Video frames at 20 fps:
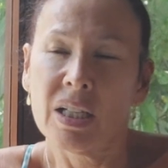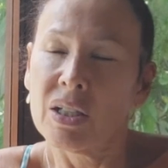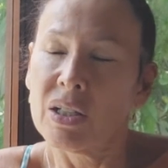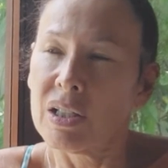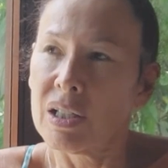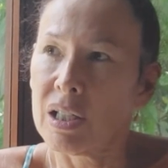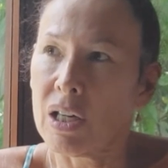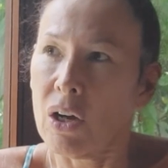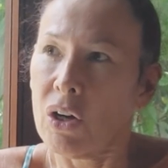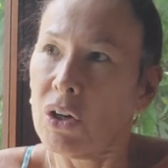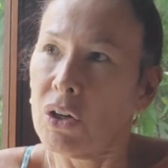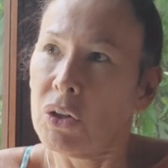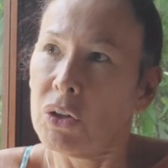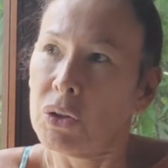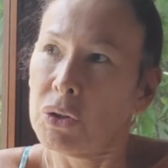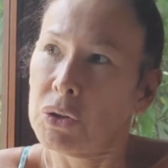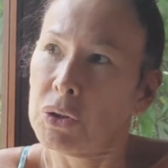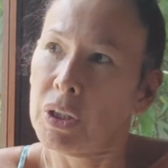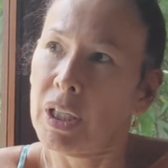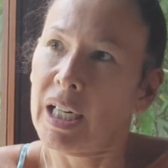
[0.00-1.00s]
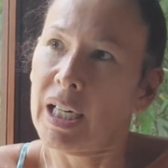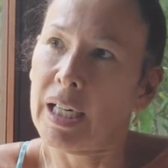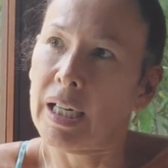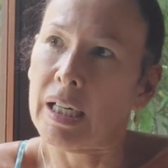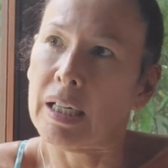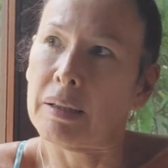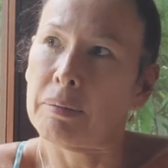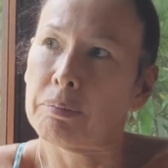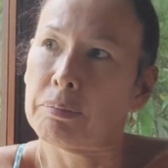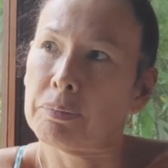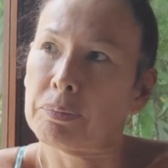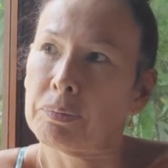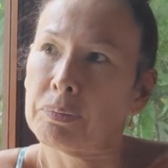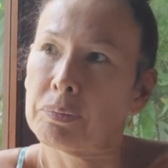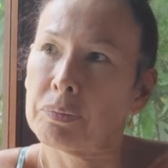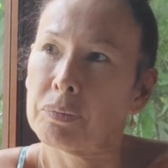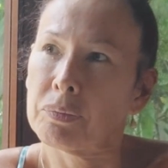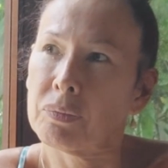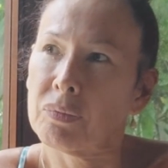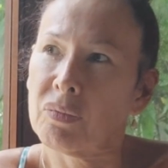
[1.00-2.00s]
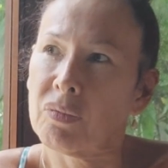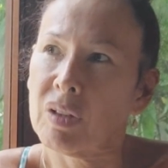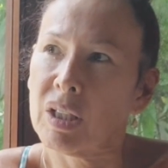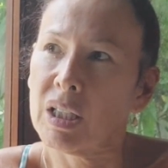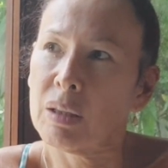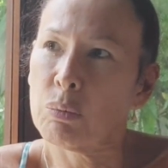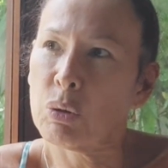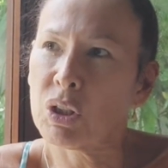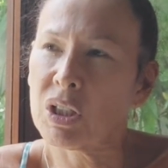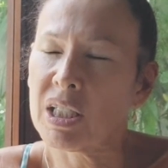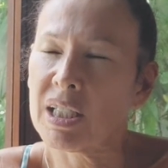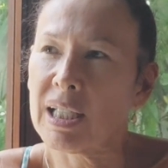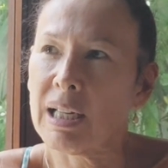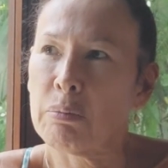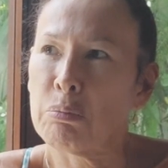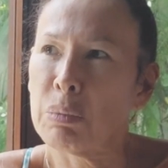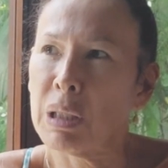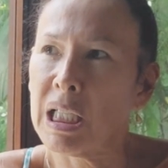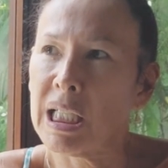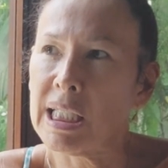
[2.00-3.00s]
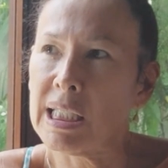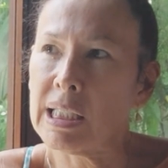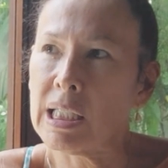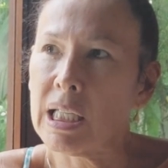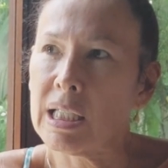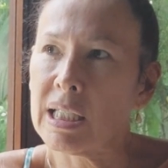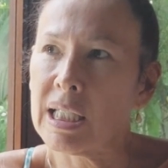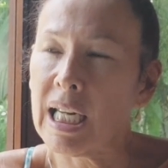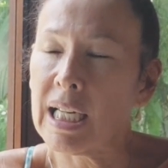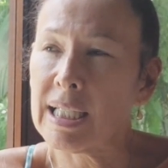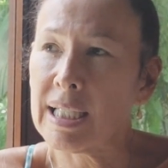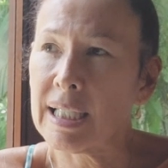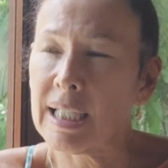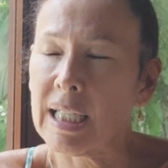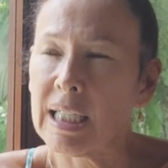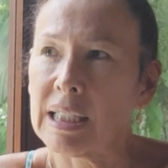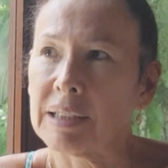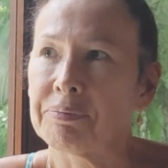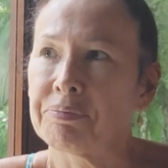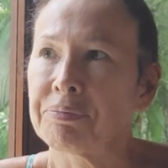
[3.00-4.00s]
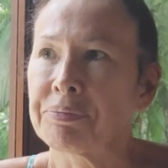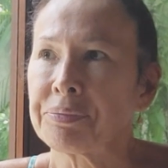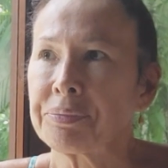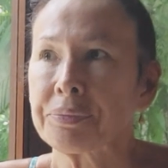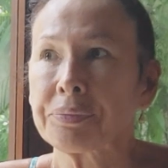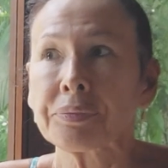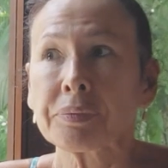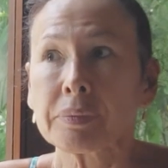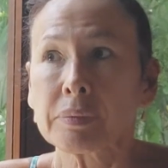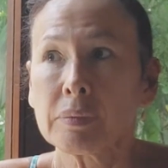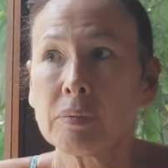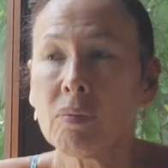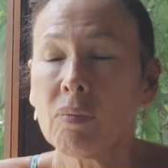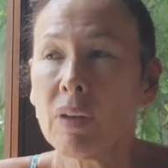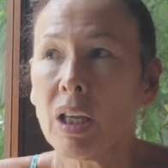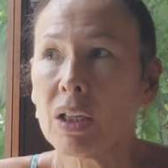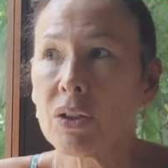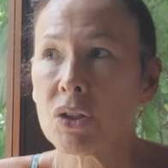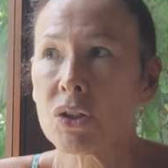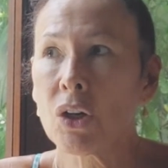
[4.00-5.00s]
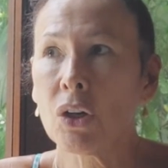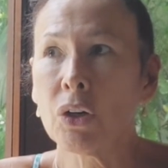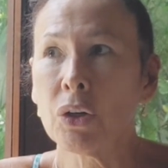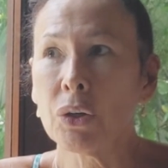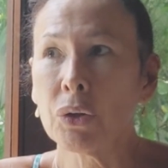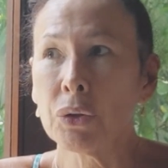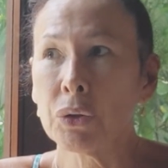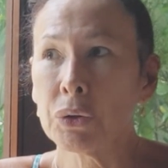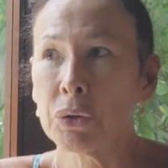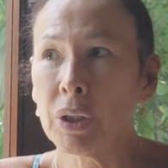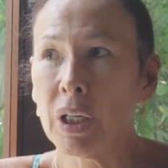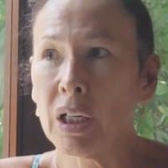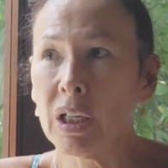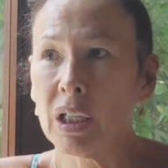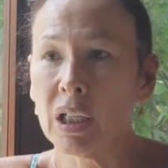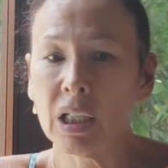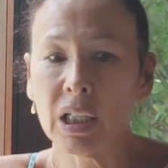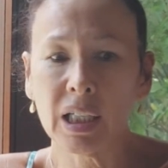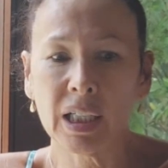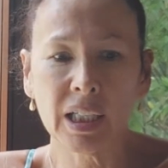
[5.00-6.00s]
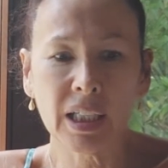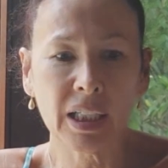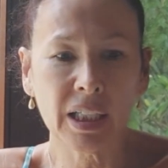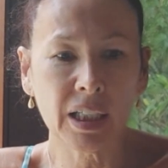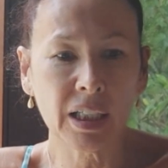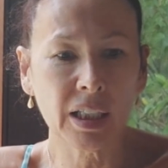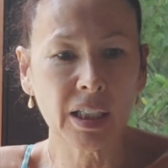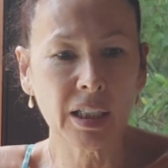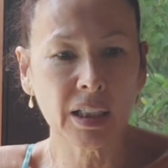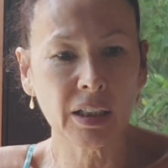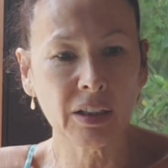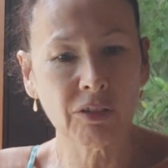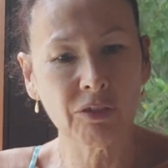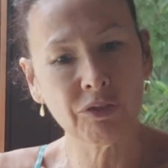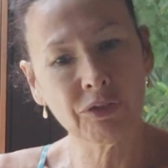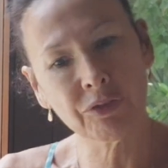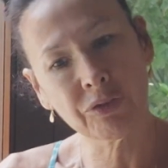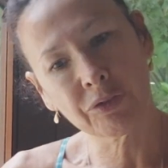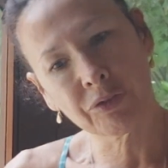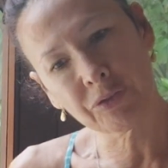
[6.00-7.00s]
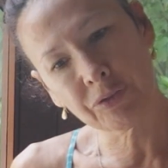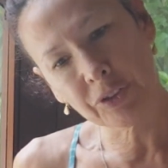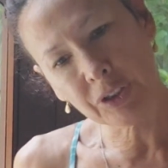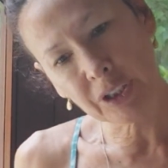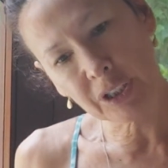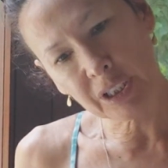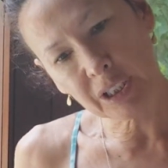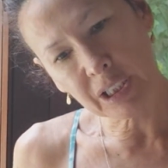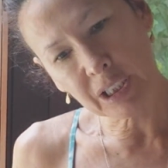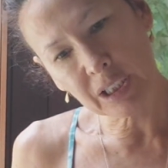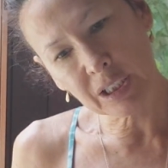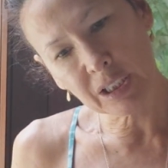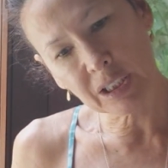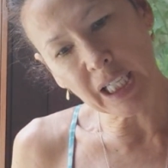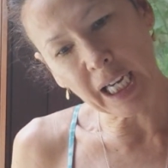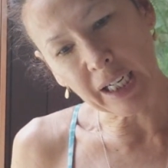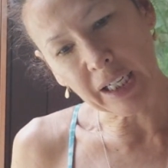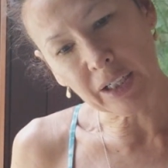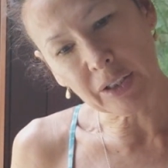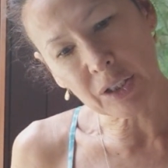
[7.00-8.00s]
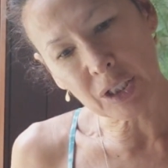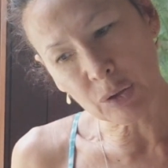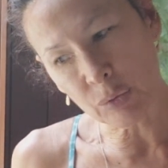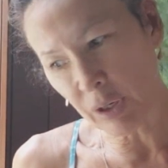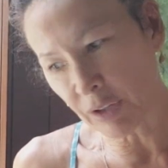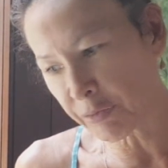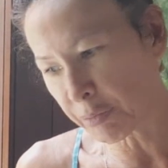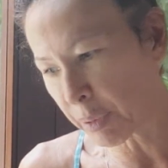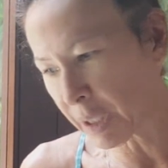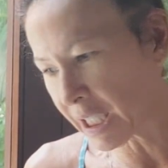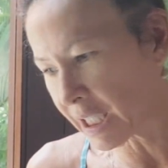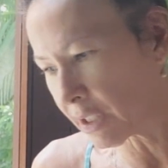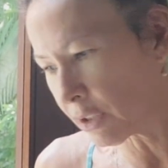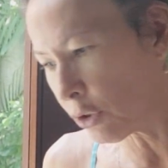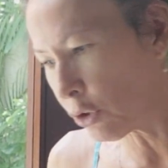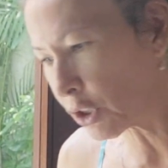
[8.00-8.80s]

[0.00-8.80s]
So, um, and what does that mean? Testing. So I've, yeah, so I've been